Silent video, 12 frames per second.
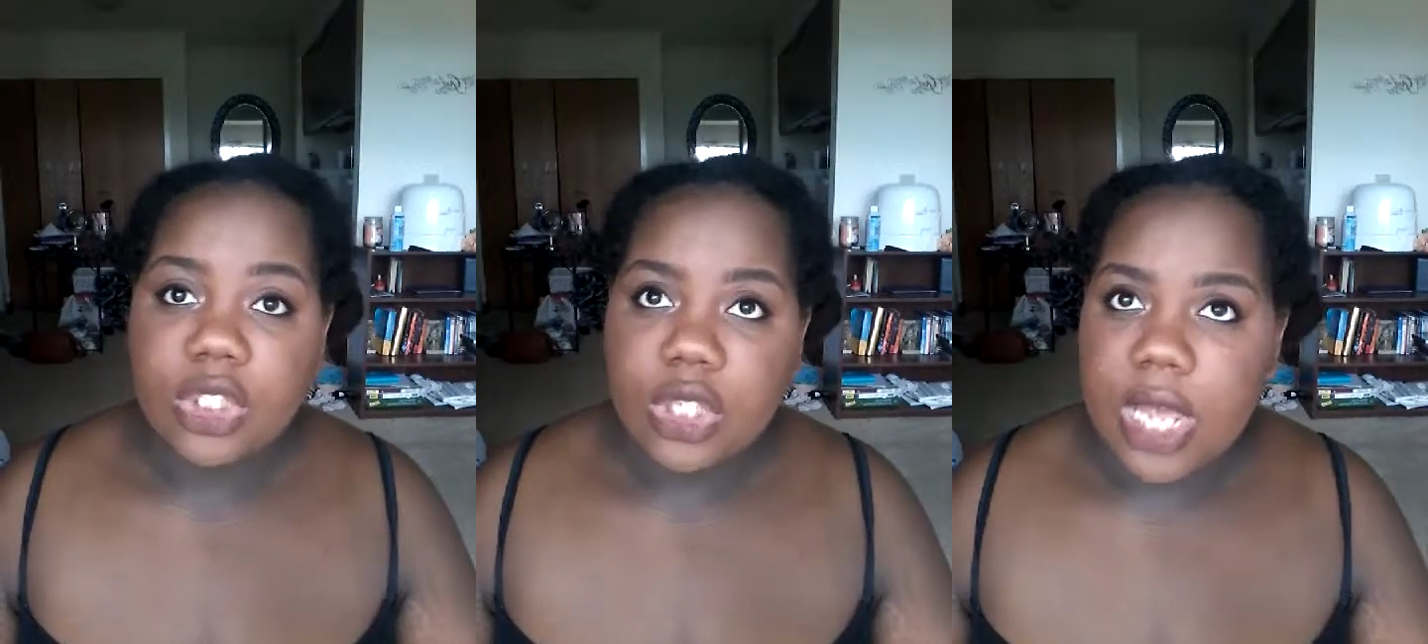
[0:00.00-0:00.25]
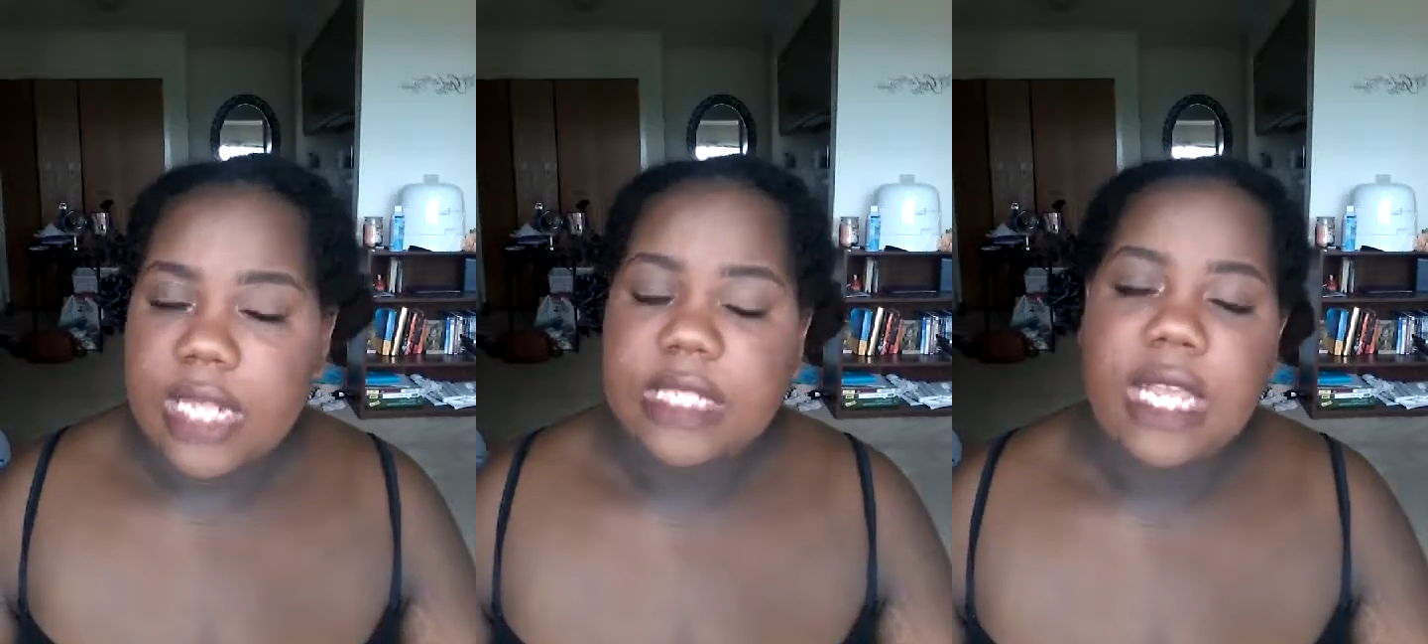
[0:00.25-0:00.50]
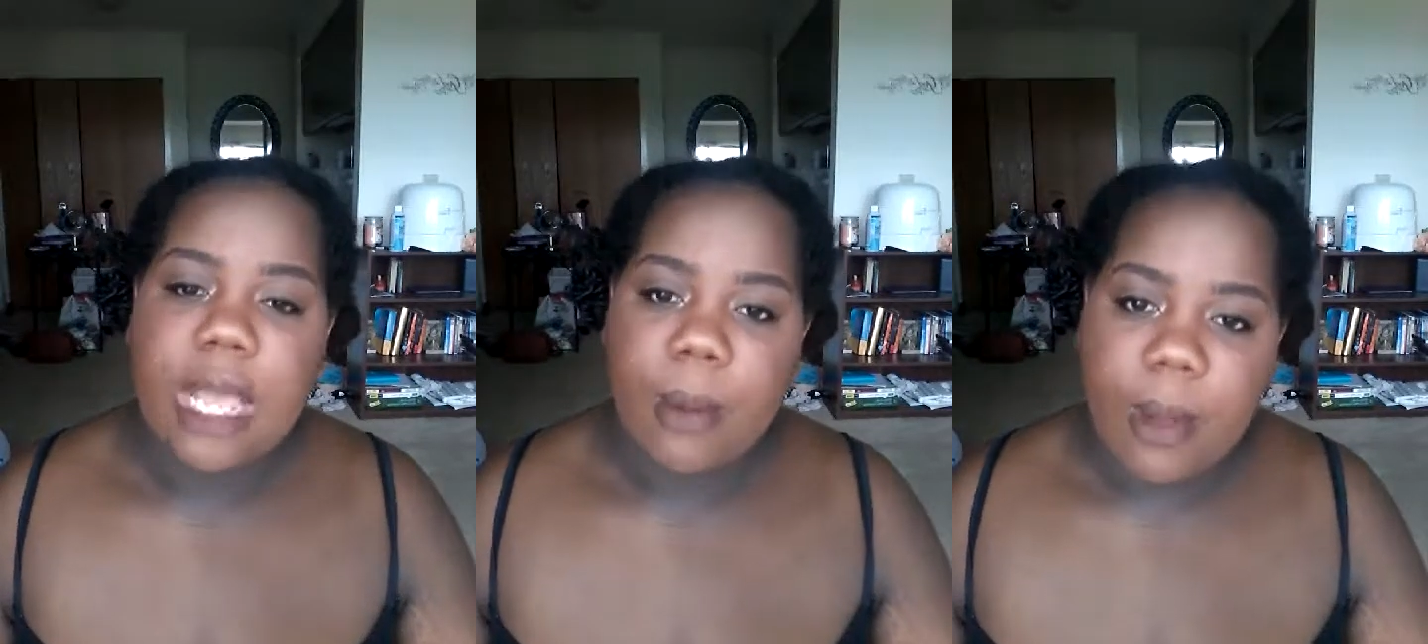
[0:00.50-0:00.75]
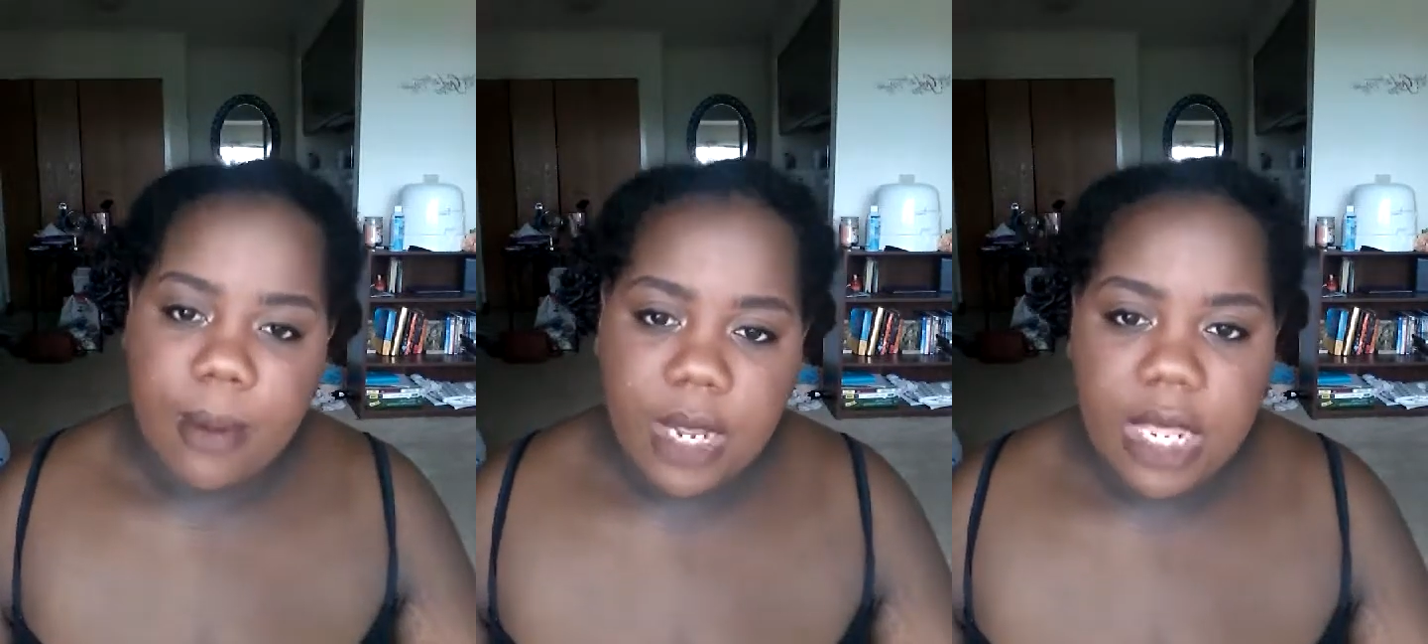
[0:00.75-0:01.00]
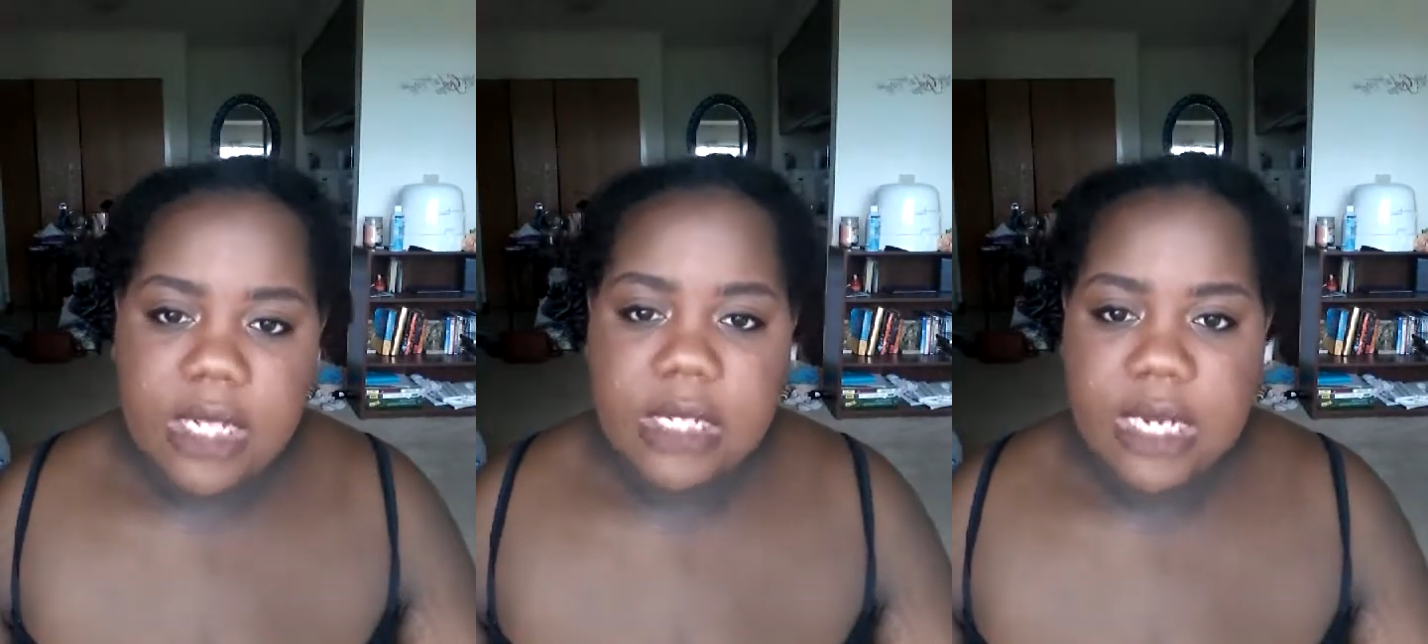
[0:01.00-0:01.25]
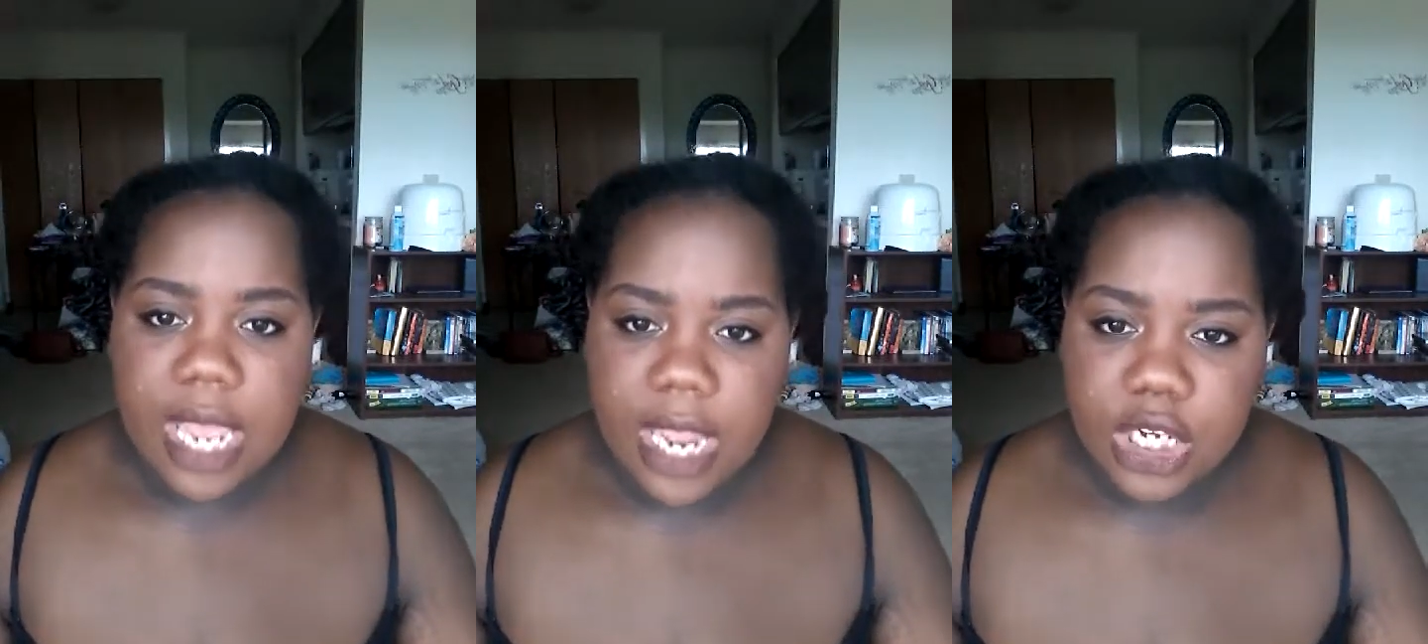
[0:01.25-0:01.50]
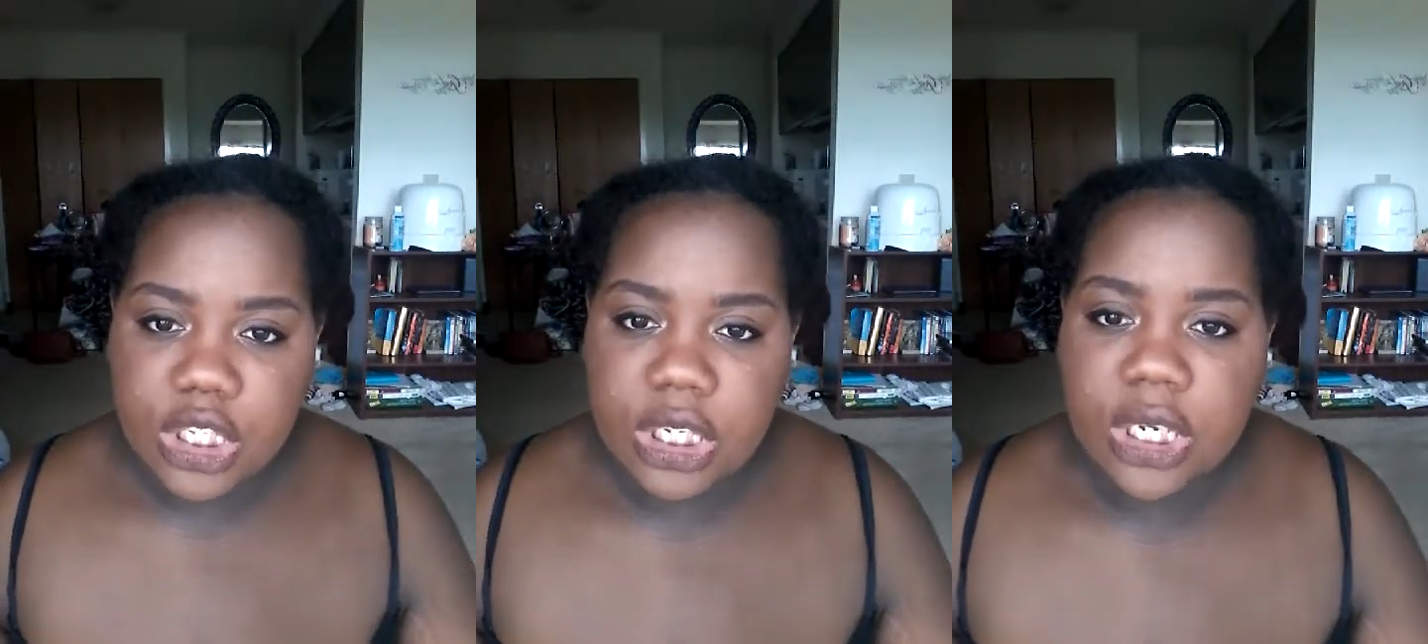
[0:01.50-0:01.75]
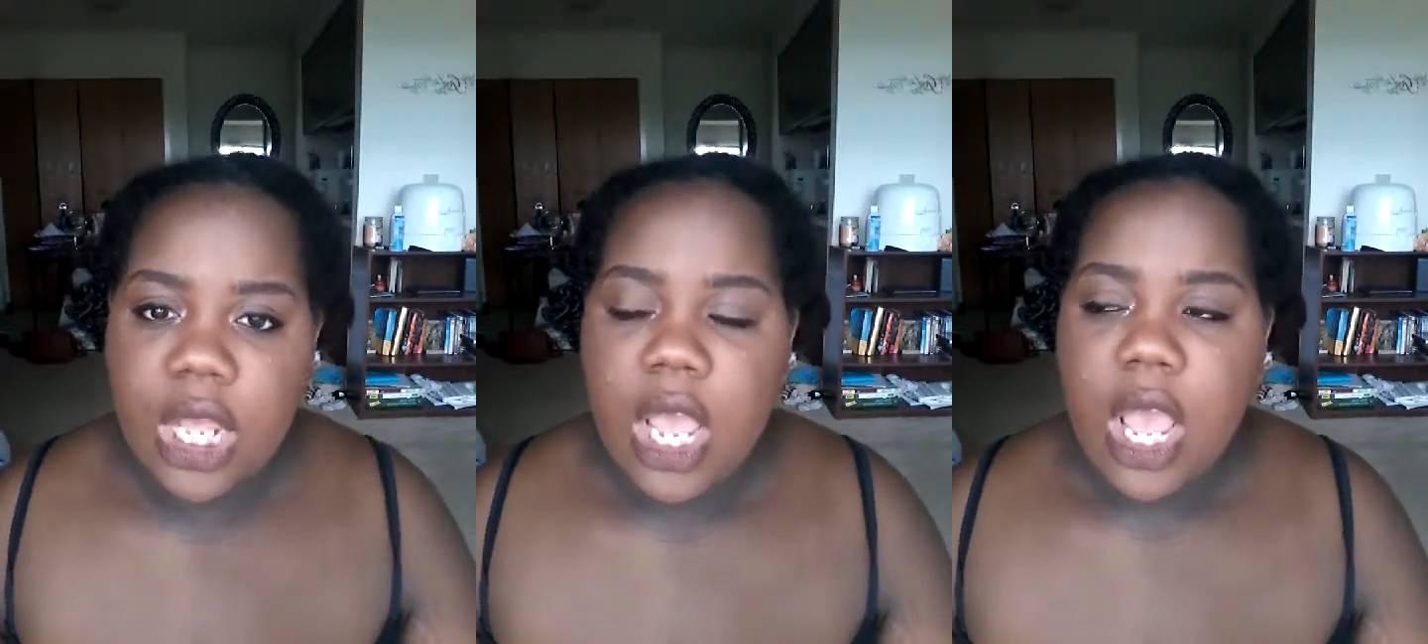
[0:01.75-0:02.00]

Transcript: I still got my plans in action